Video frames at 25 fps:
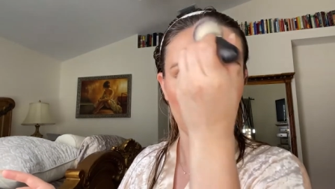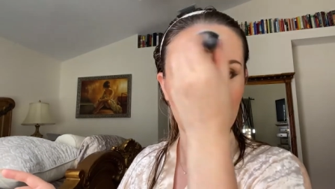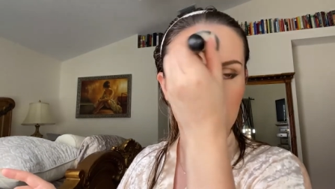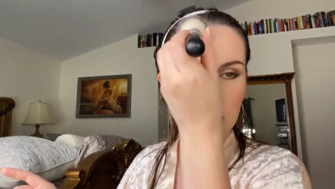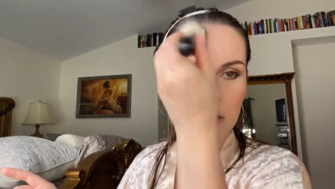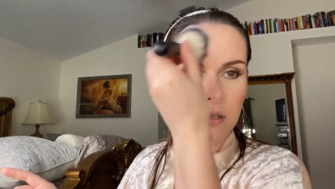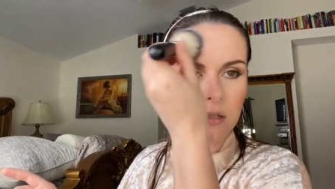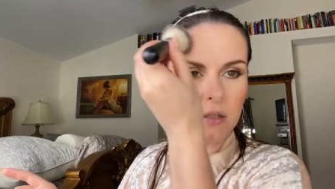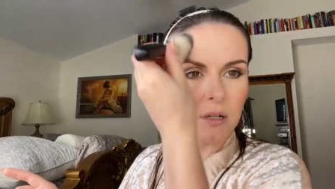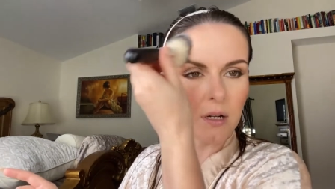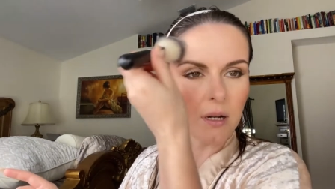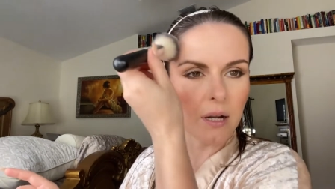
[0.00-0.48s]

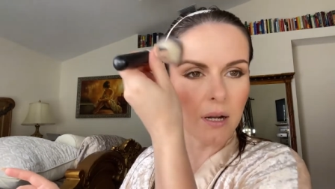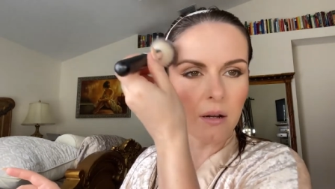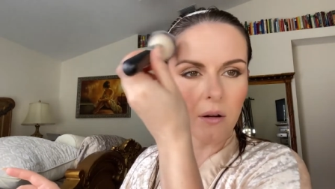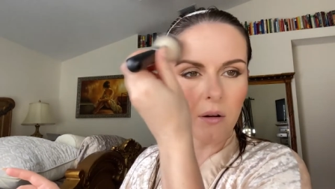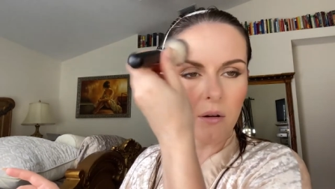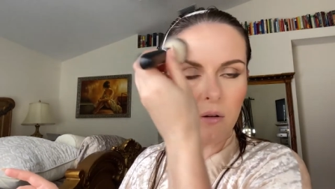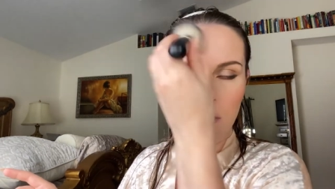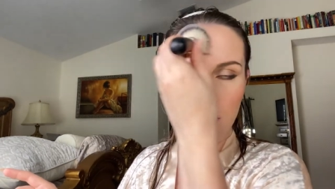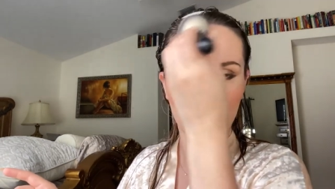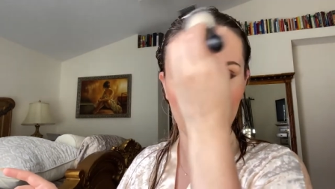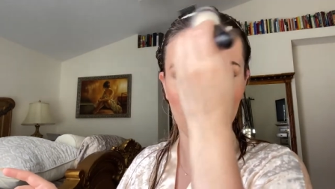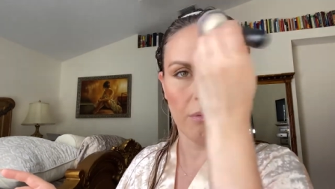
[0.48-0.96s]
just like
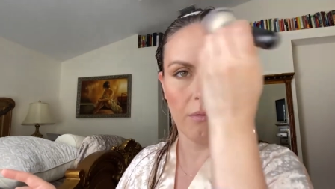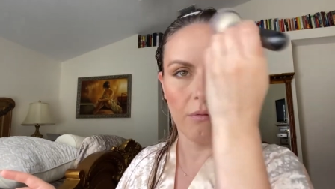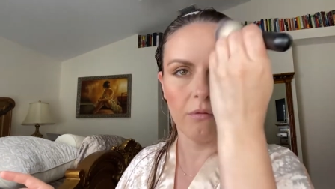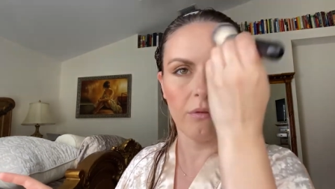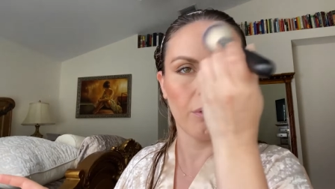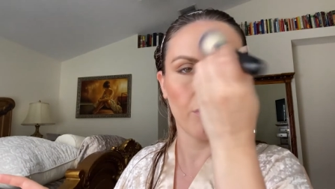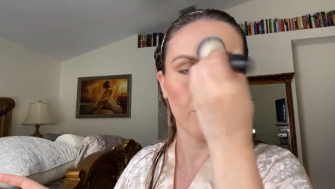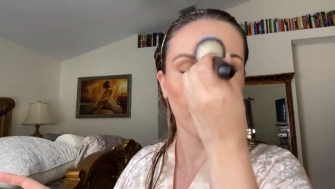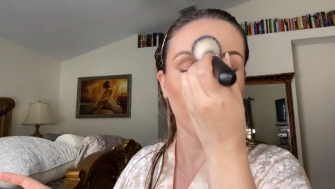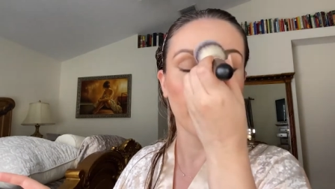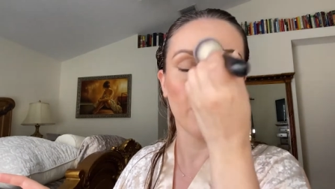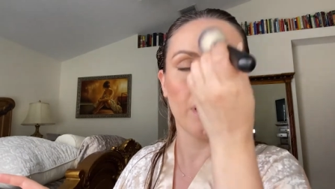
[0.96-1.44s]
go
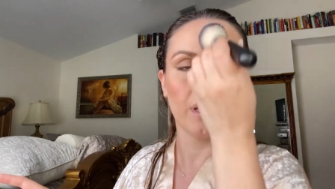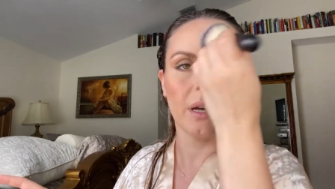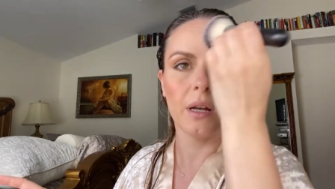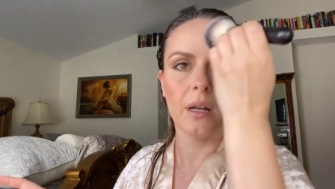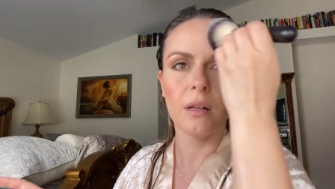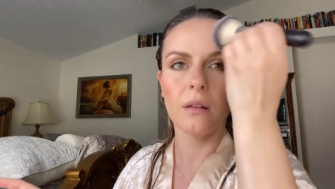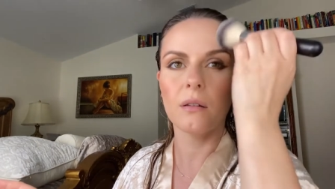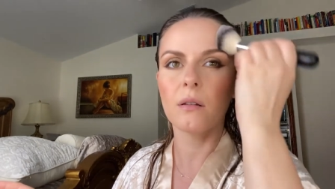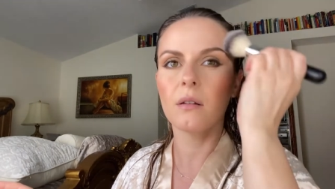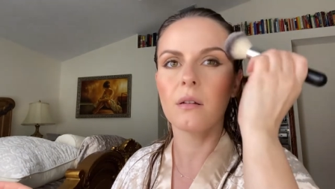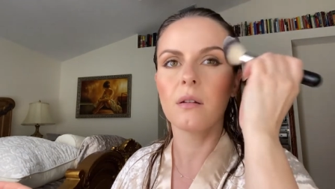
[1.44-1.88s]
over with it.